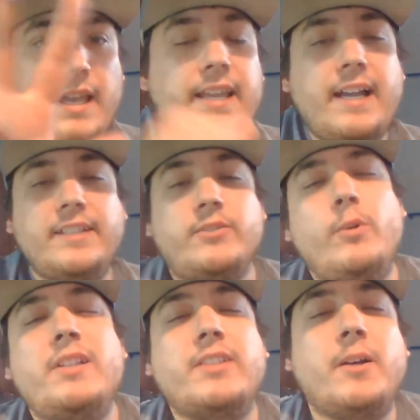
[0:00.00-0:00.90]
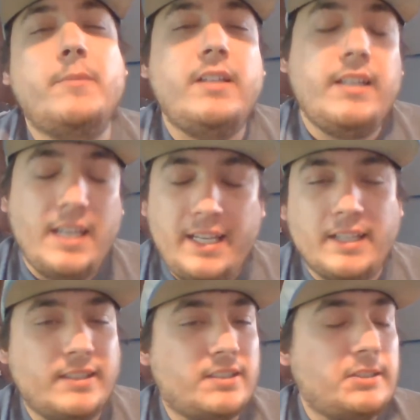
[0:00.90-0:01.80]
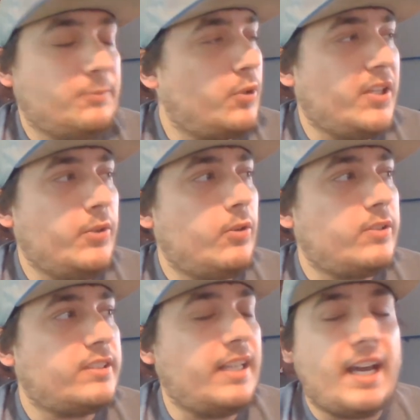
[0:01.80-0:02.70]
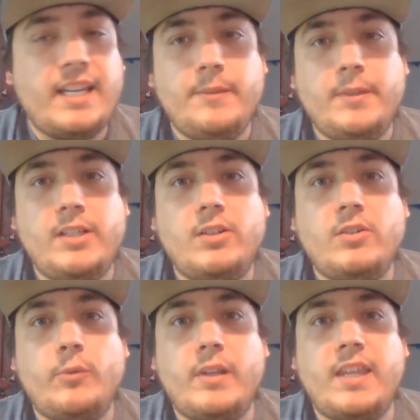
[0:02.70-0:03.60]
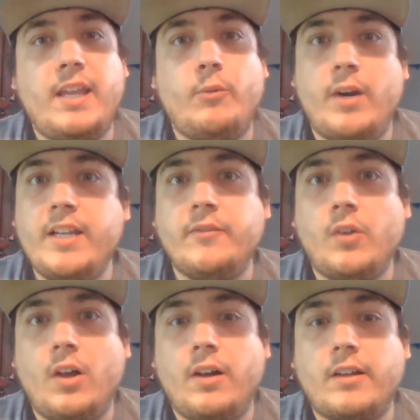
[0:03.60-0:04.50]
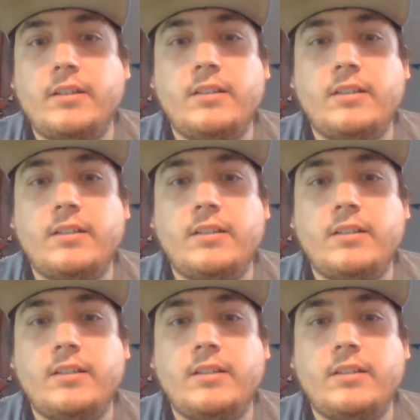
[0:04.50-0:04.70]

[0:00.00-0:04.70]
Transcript: Hey guys, what is up? It is Spooky Noodles and I am here with a writing vlog.